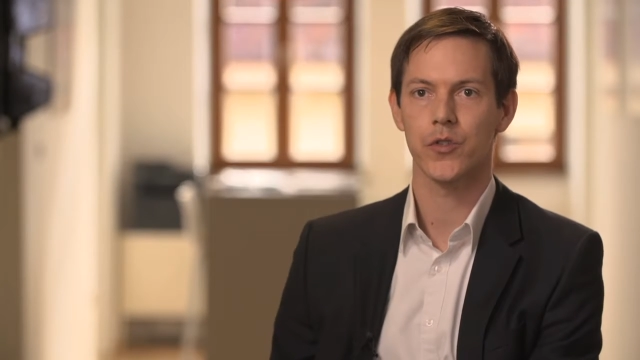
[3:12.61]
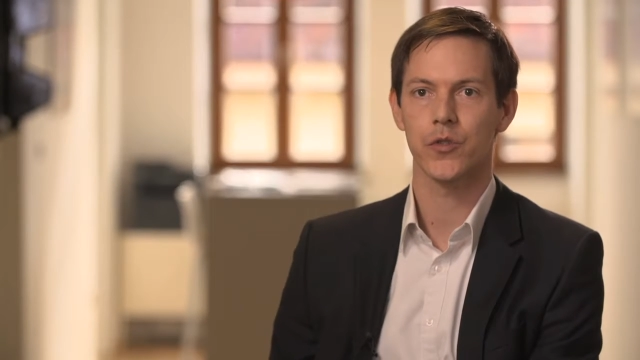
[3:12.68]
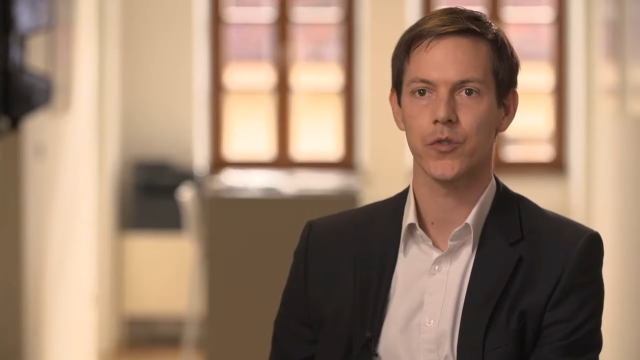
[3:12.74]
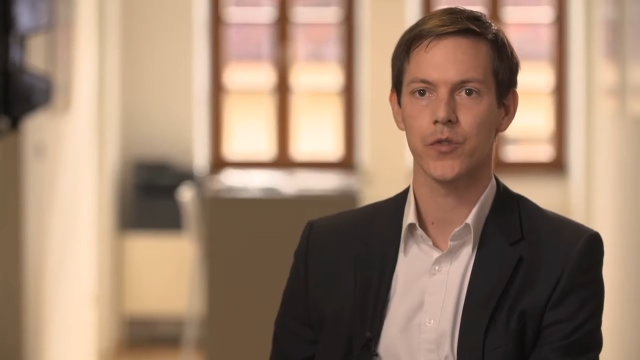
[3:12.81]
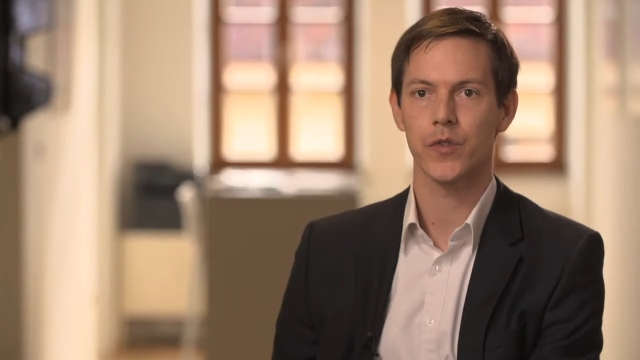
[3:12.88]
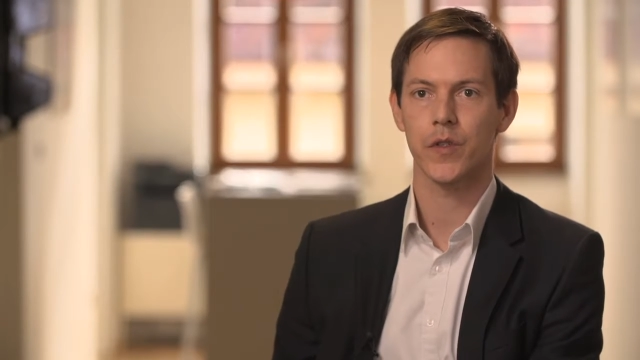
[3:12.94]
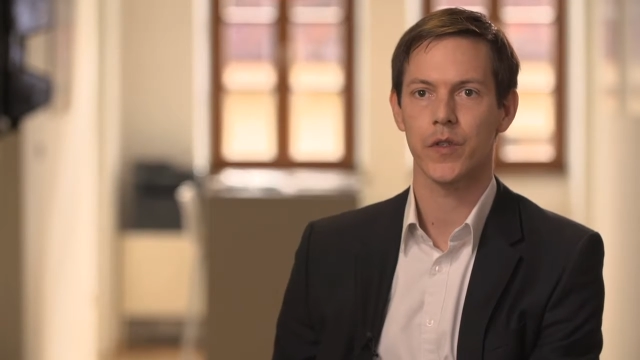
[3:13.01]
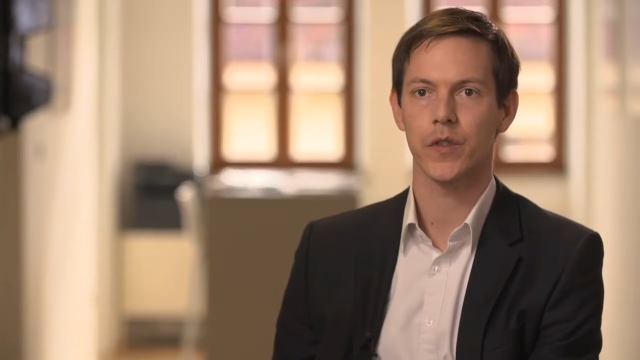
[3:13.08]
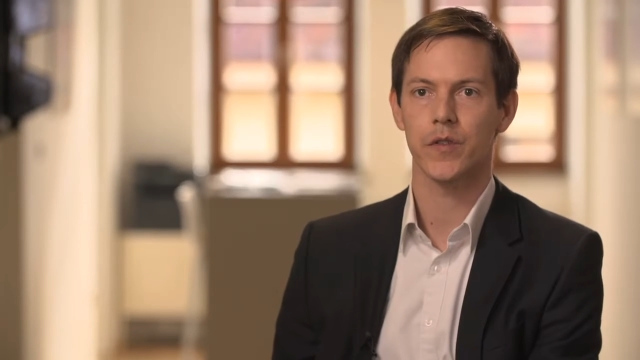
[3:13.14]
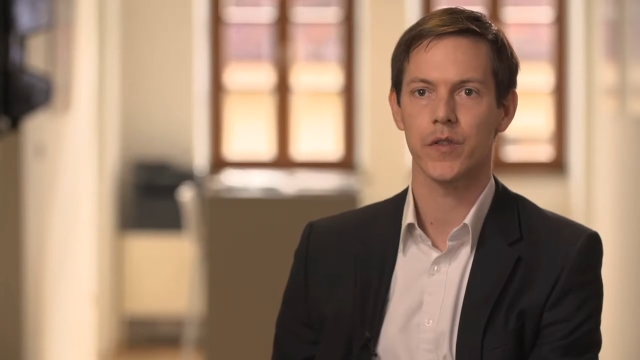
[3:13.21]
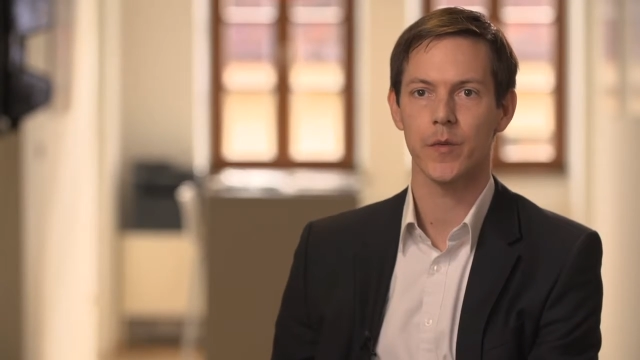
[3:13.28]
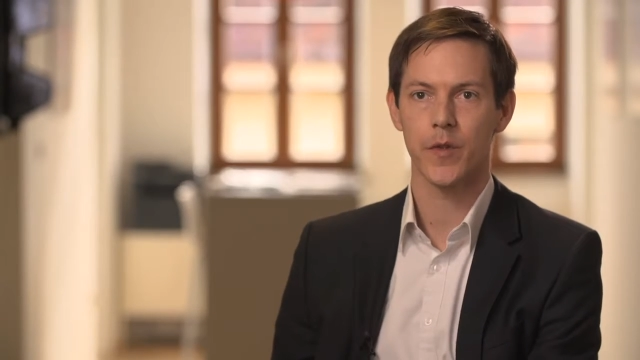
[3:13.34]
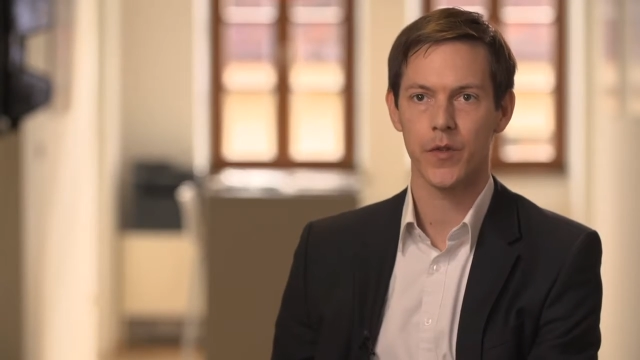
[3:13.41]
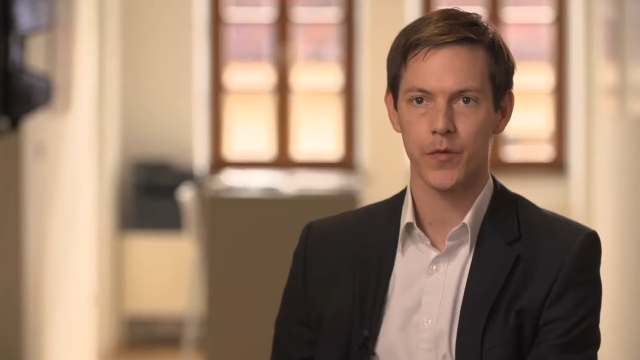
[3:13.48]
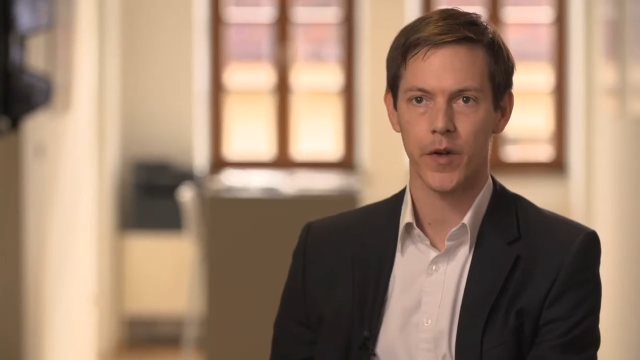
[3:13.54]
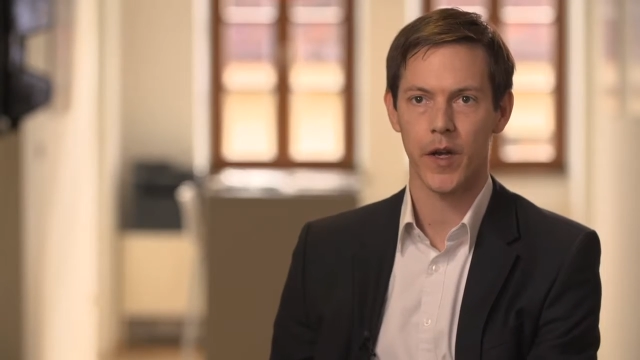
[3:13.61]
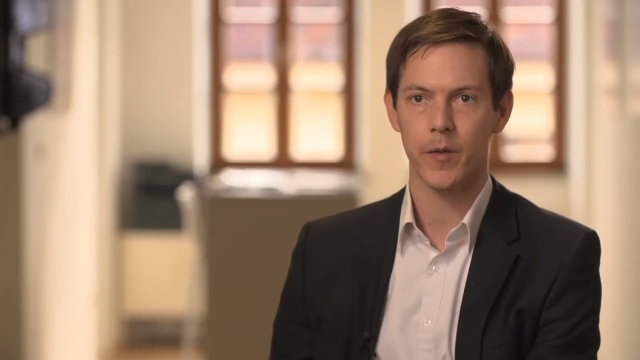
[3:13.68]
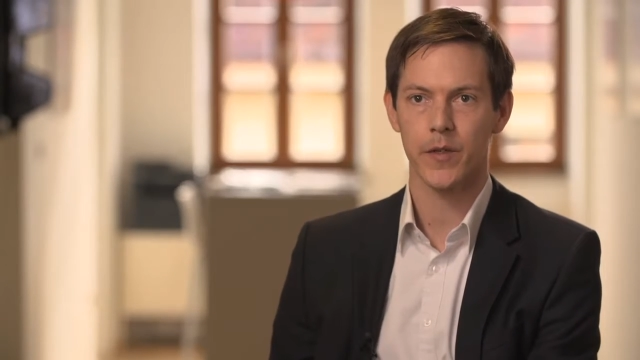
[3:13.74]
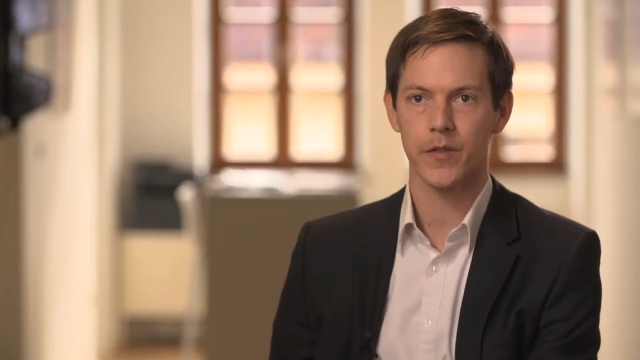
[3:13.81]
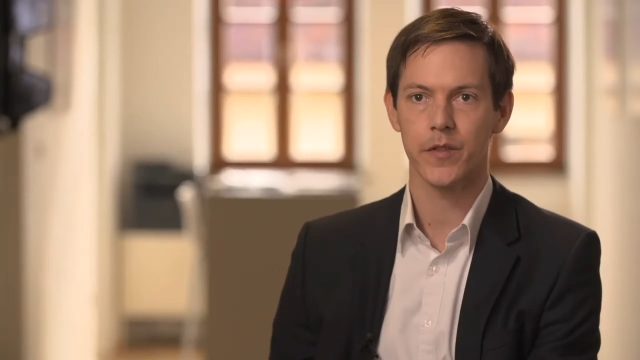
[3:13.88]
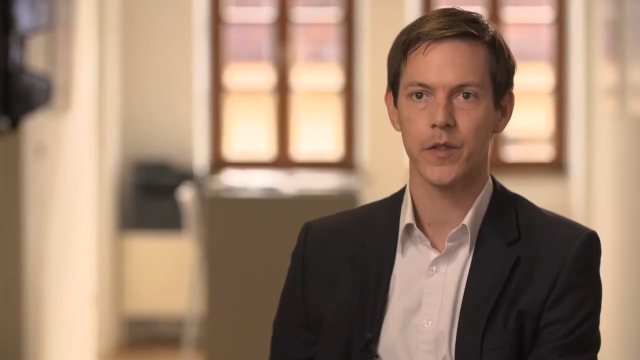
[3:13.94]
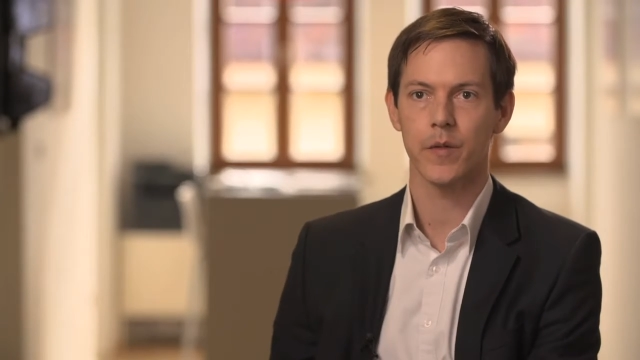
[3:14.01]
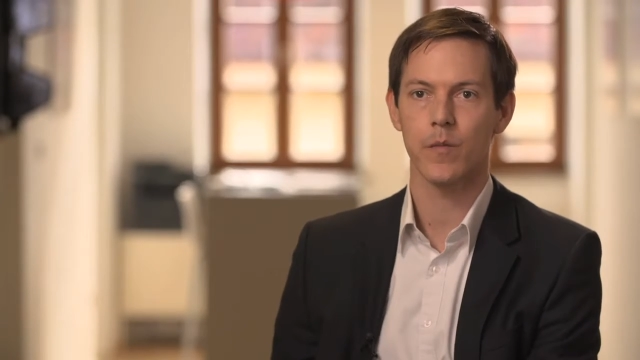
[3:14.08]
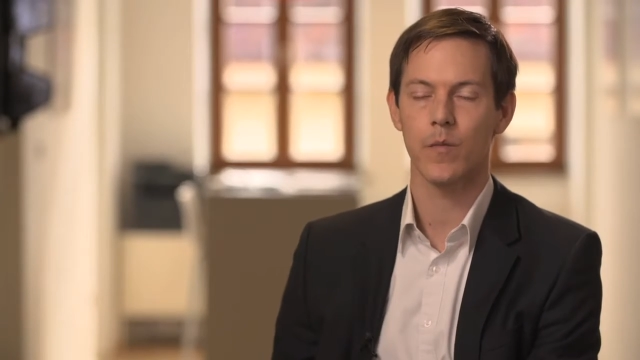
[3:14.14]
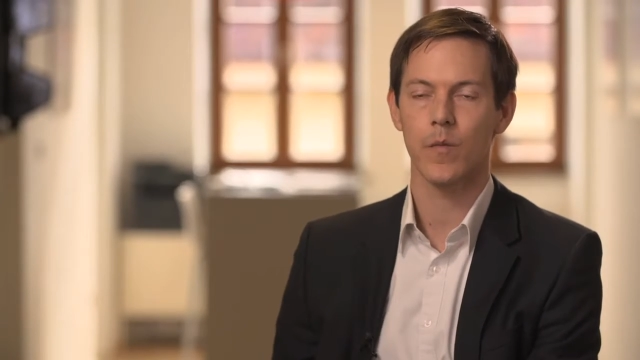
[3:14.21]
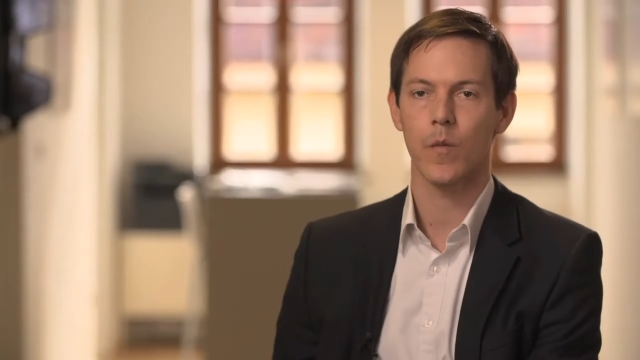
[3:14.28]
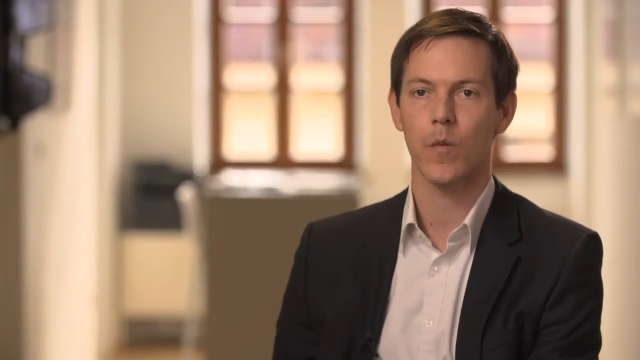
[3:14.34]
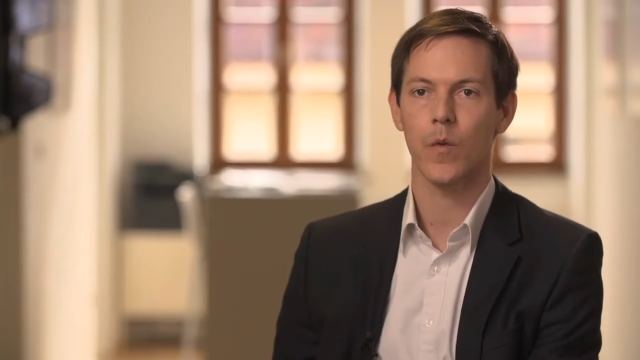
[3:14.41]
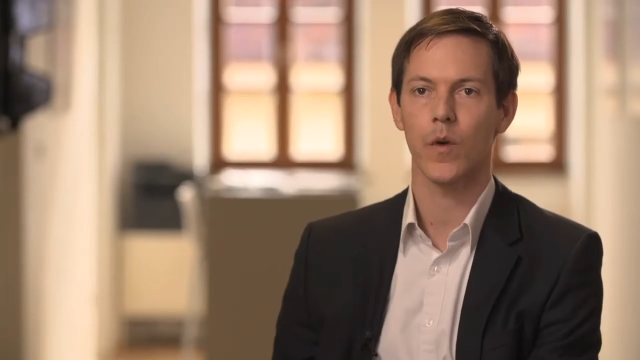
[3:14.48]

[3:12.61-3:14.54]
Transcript: choose Siemens FiberSim